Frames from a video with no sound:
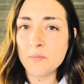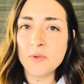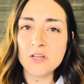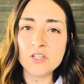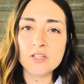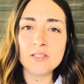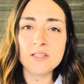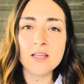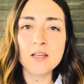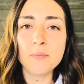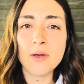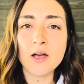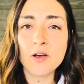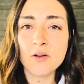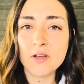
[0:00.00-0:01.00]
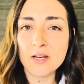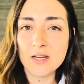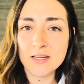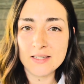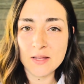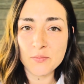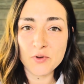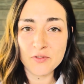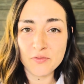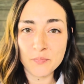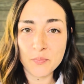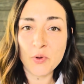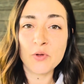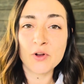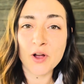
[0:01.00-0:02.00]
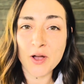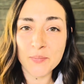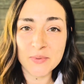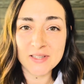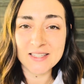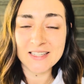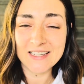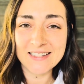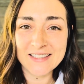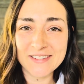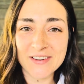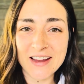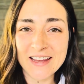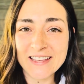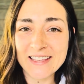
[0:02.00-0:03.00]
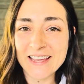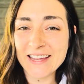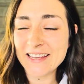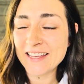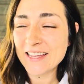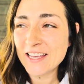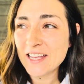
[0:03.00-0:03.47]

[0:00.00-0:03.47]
just think about an example of polar opposites, right? Like,